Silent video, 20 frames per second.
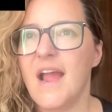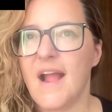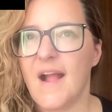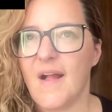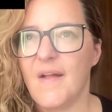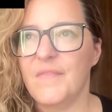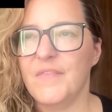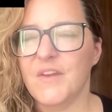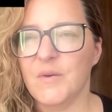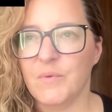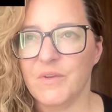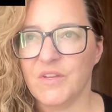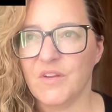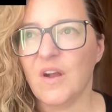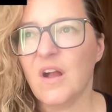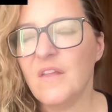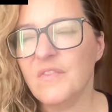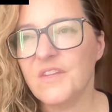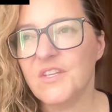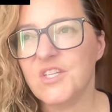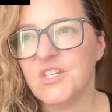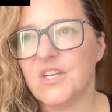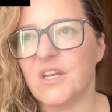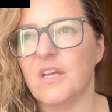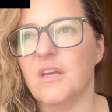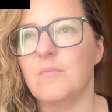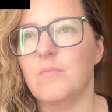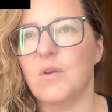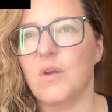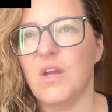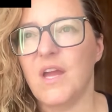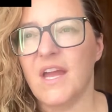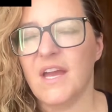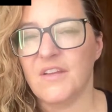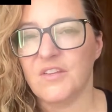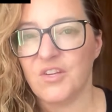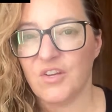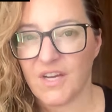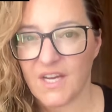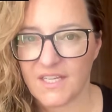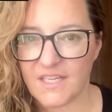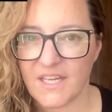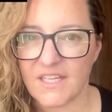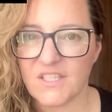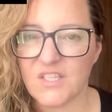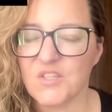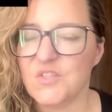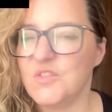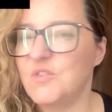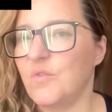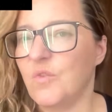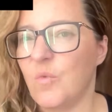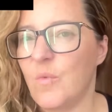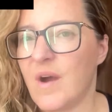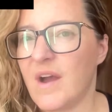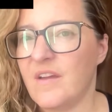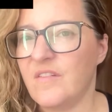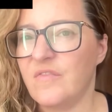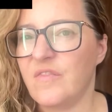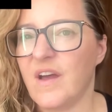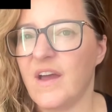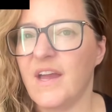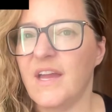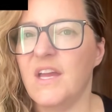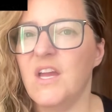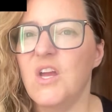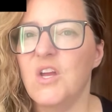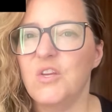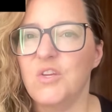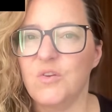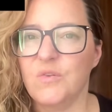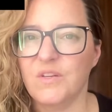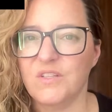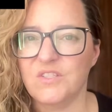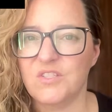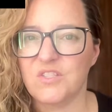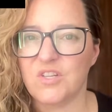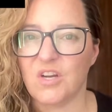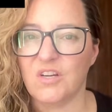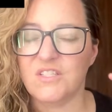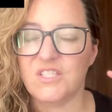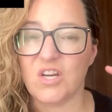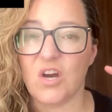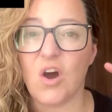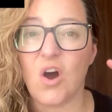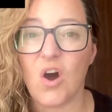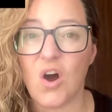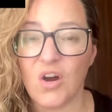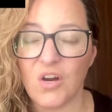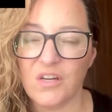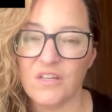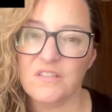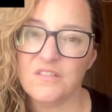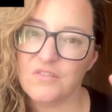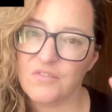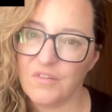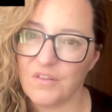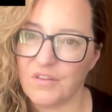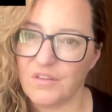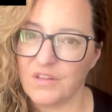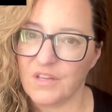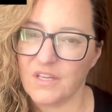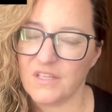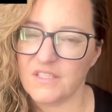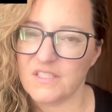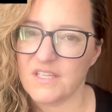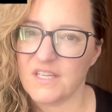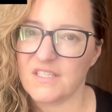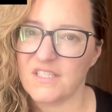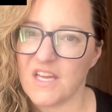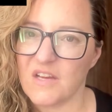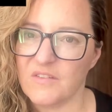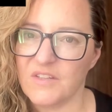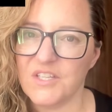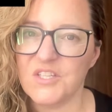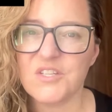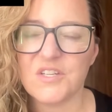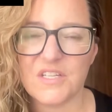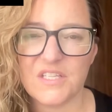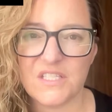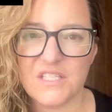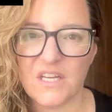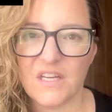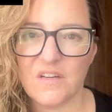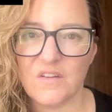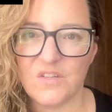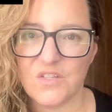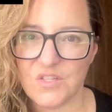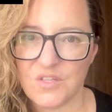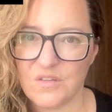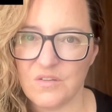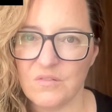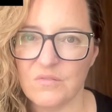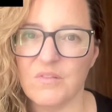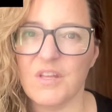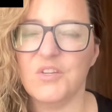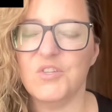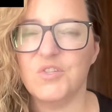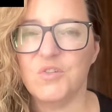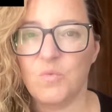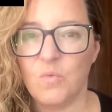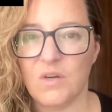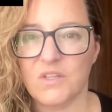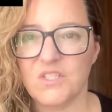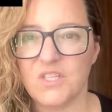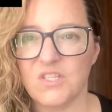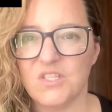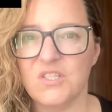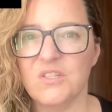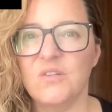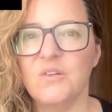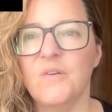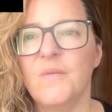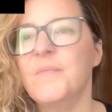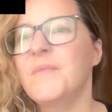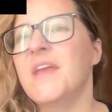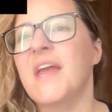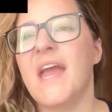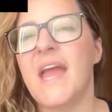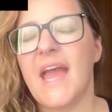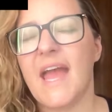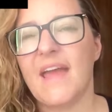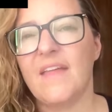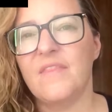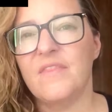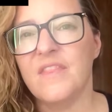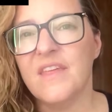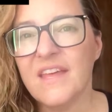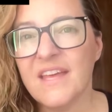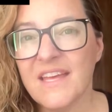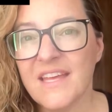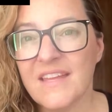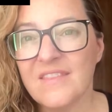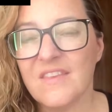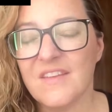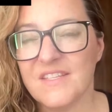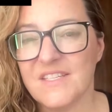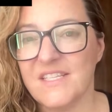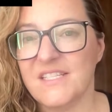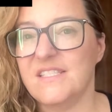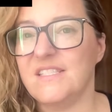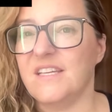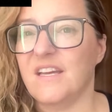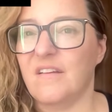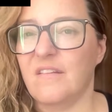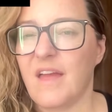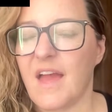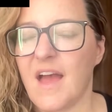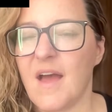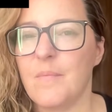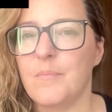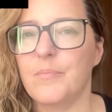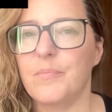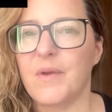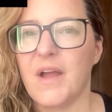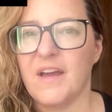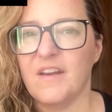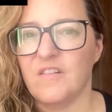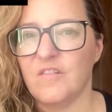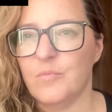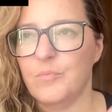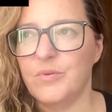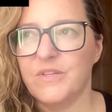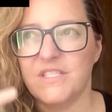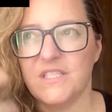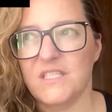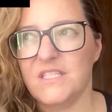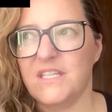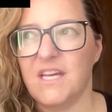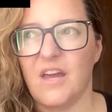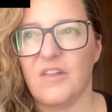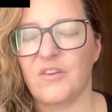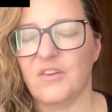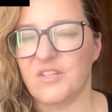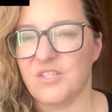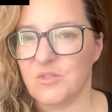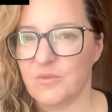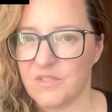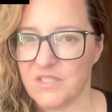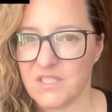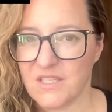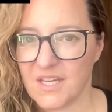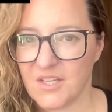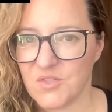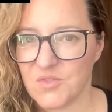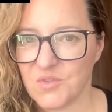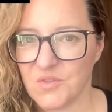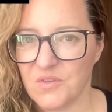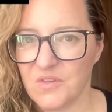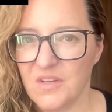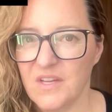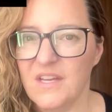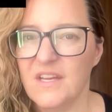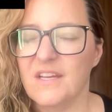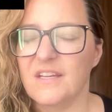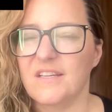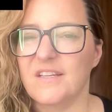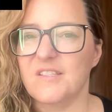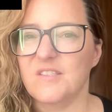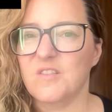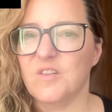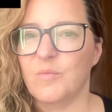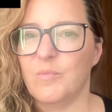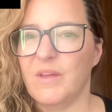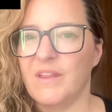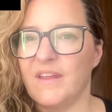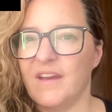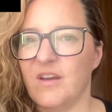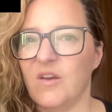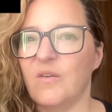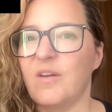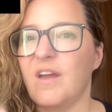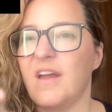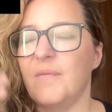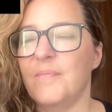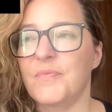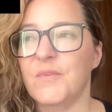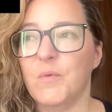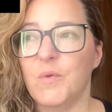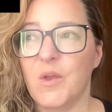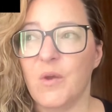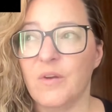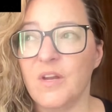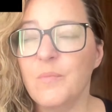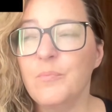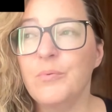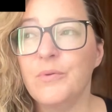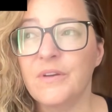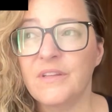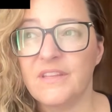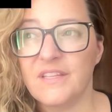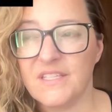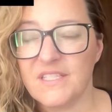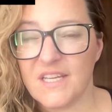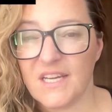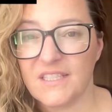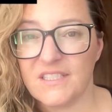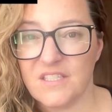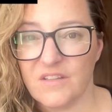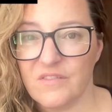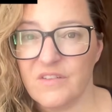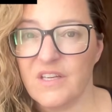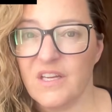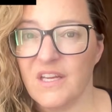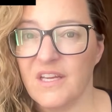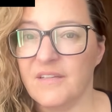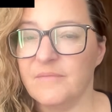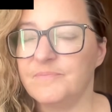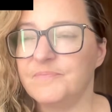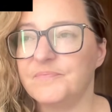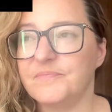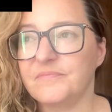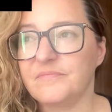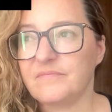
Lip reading: And then when you're on the ship and you're connected to the Wi-Fi, you can start to heart the things that sound interesting to you that you want to do. And then the DCL app kind of puts it together into a schedule, because it'll be like, okay, we already booked this activity